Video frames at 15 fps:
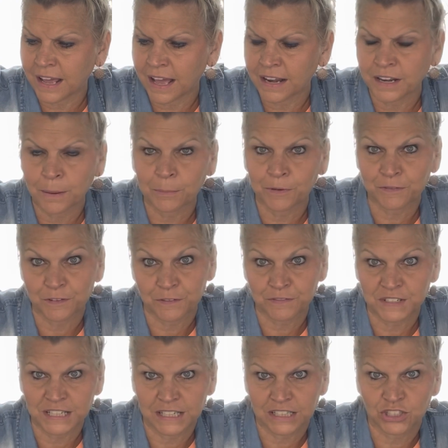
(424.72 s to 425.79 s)
a number
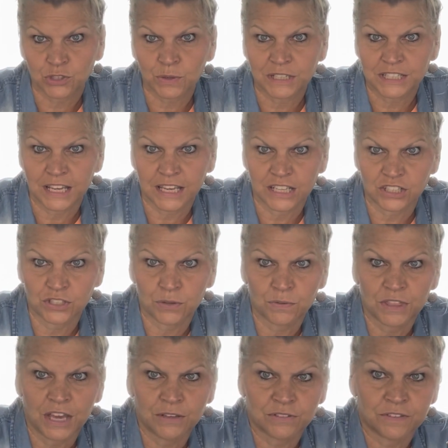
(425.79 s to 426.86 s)
15. So I take it
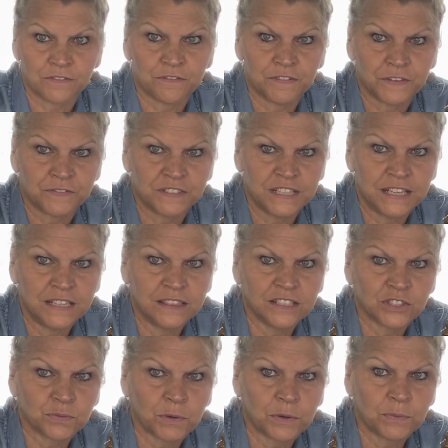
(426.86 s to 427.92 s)
2015
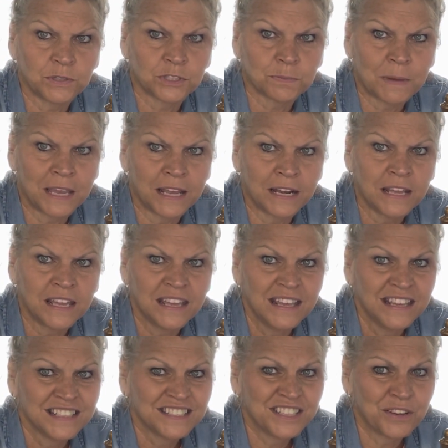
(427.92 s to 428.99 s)
this one was made.
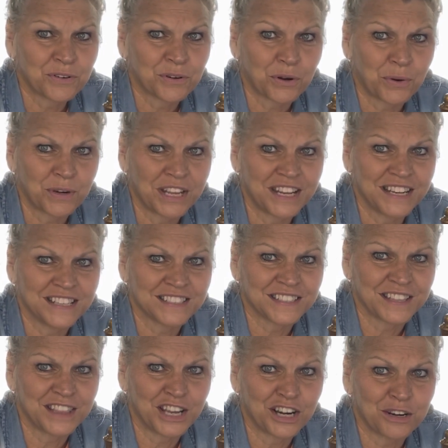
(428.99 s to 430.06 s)
See how grody it is
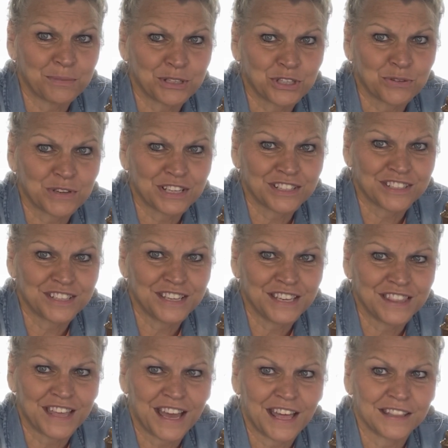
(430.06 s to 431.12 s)
in there, but you can see
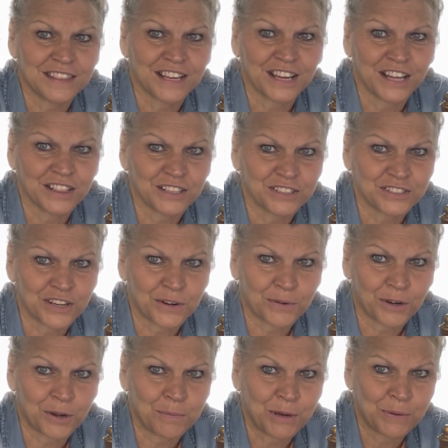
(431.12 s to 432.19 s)
that the colors are
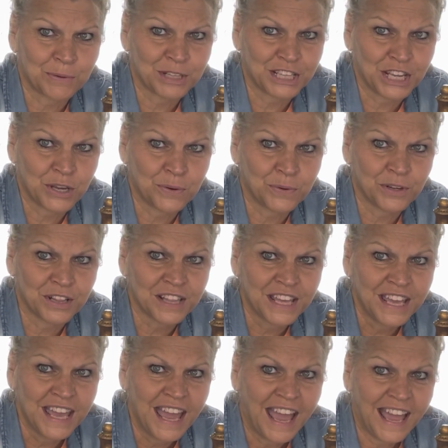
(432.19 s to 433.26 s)
gonna be really cool.
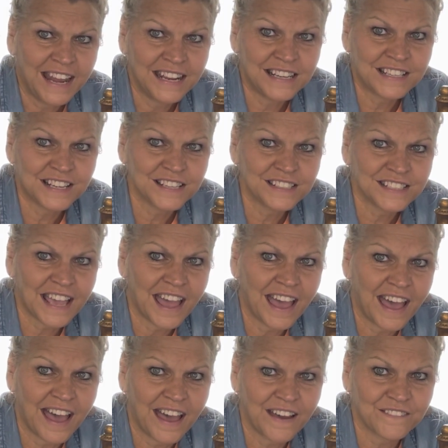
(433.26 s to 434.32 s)
And it does
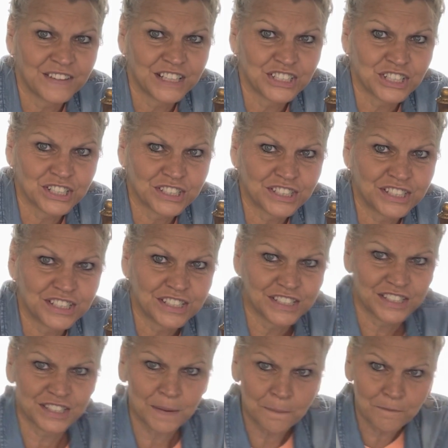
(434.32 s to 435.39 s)
have just
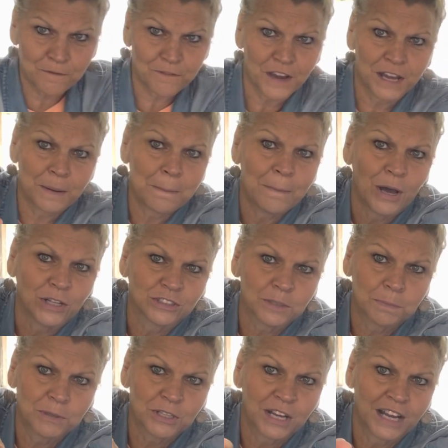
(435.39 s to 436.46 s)
some fun
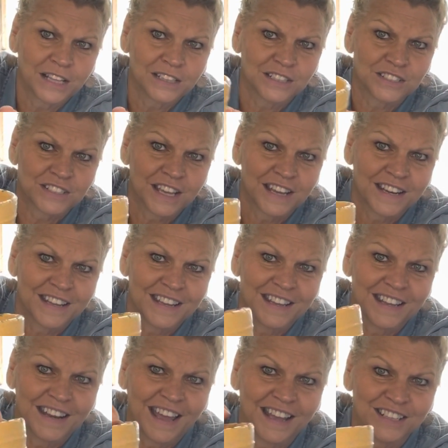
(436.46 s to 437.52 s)
multiple colors on
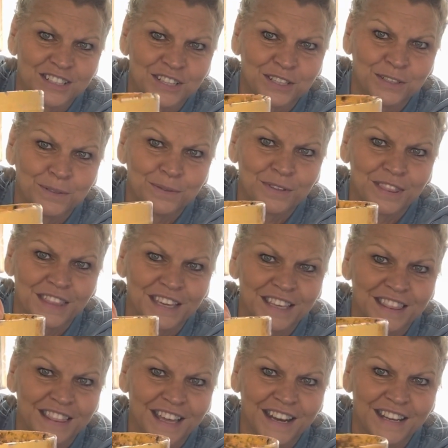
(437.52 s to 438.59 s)
it. I do
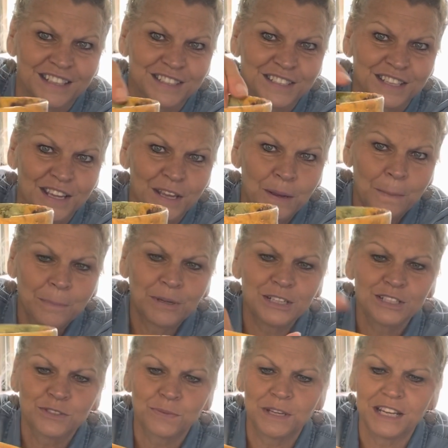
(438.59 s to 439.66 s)
think that it's
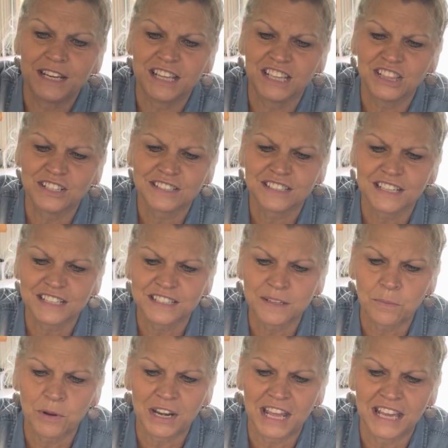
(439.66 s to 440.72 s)
pretty sweet. It looks like
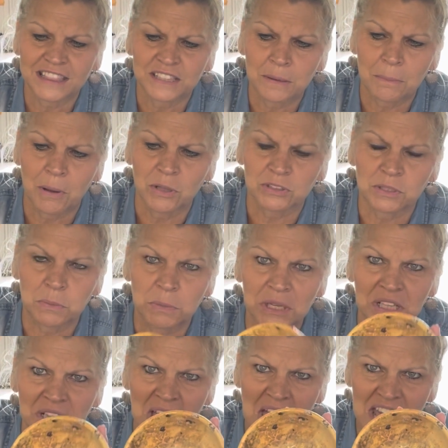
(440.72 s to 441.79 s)
someone ate their multi
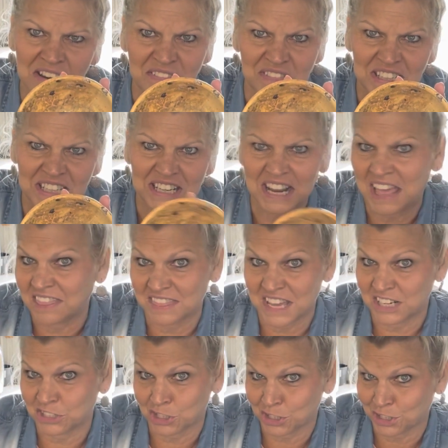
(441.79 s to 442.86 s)
meal out of it and
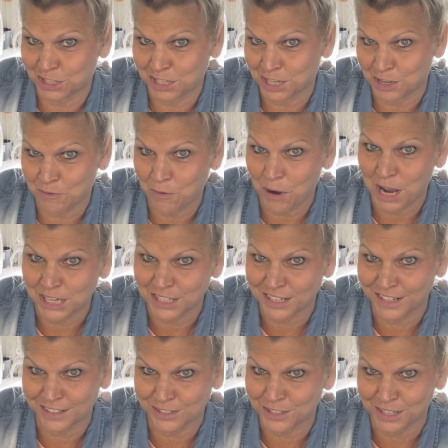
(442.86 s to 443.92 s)
then just didn't wash
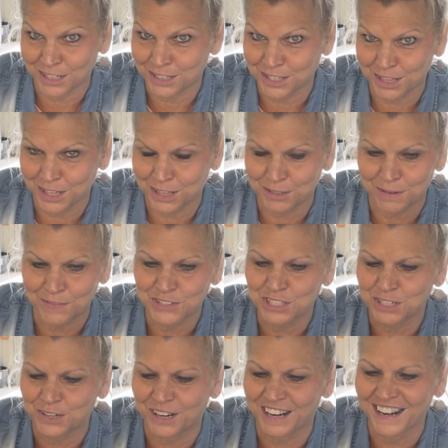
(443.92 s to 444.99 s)
it and took it to the thrift
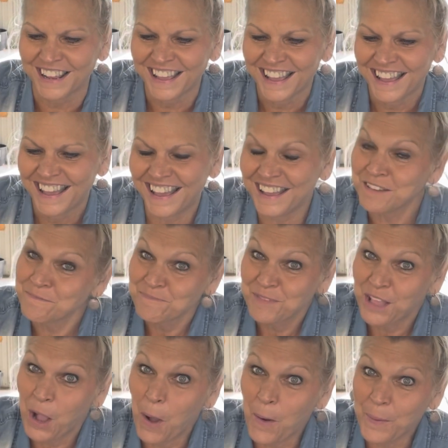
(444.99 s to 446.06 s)
store.
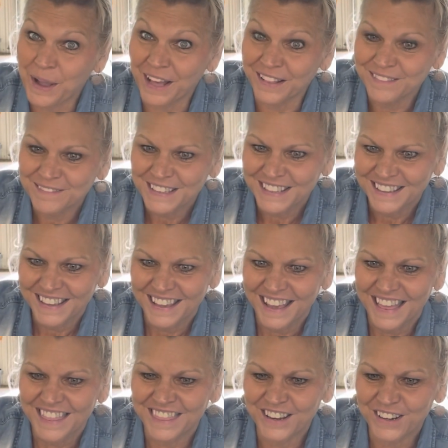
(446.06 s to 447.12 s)
Oh well.
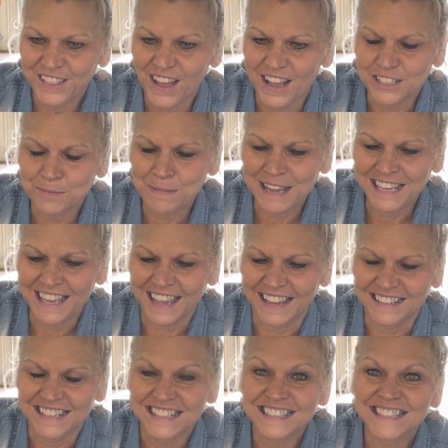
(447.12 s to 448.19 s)
Their loss, my
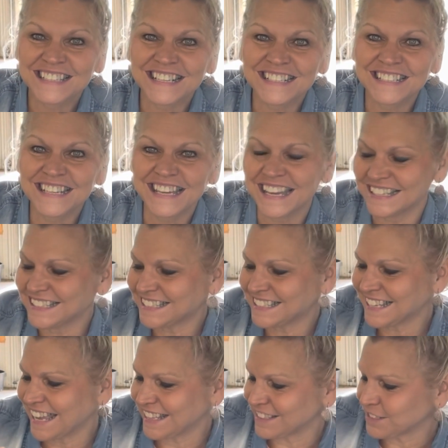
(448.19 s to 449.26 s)
gain. 68
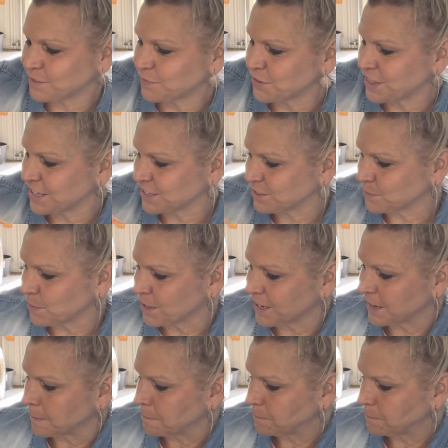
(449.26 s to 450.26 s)
cents for this one.